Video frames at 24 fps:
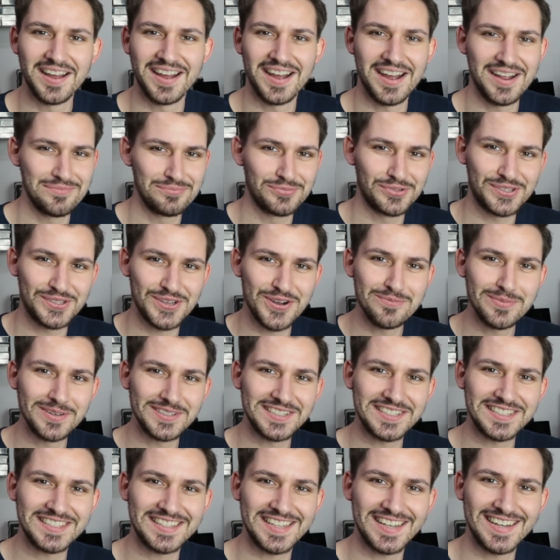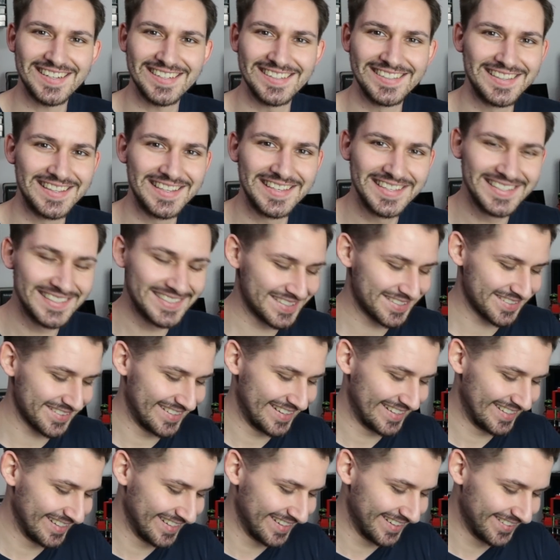I'm so much stuck in the English
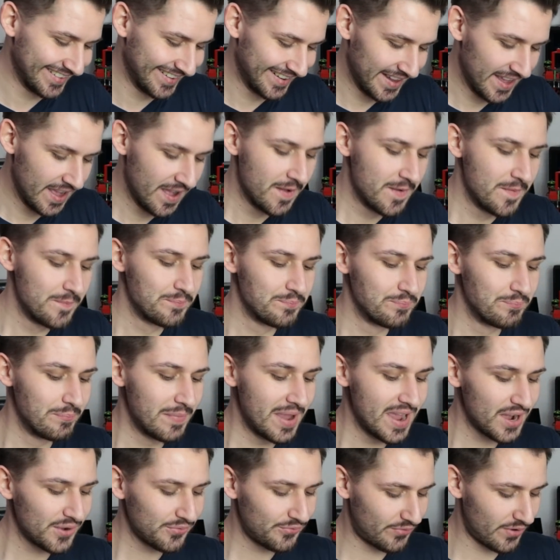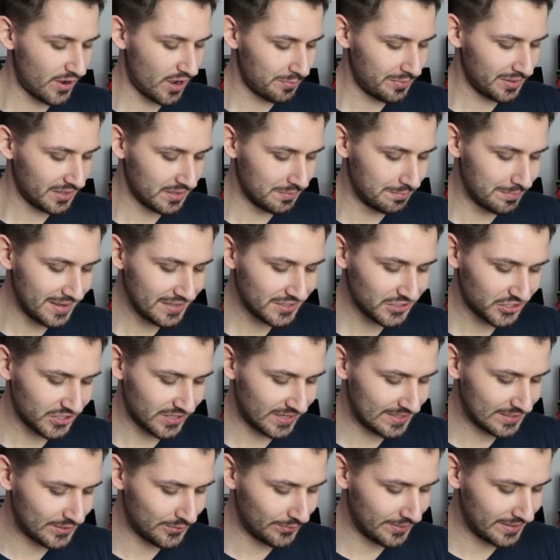right now. Mehrfarbige
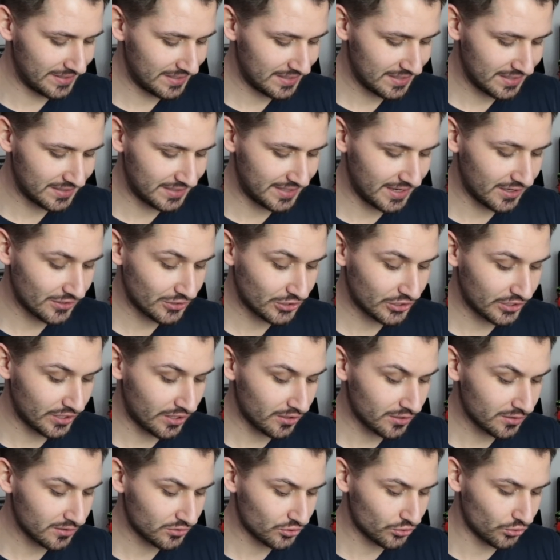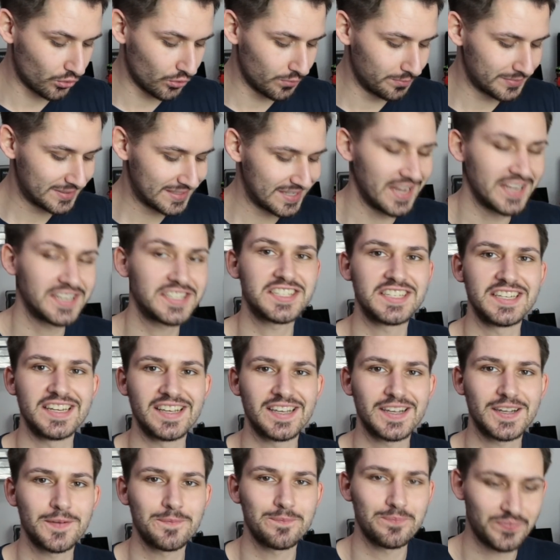Messschaltungen der
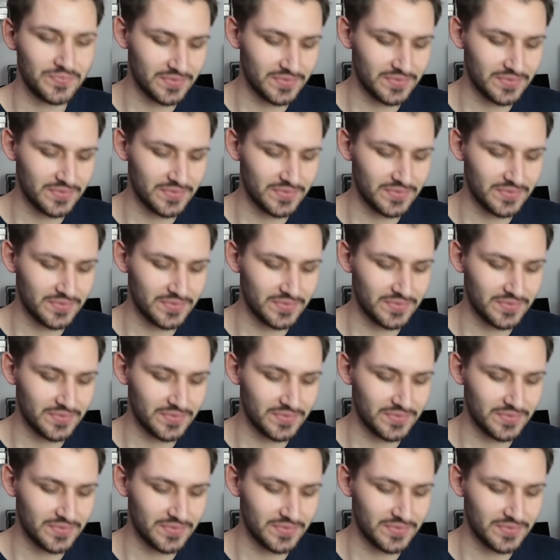Starkstromtechnik.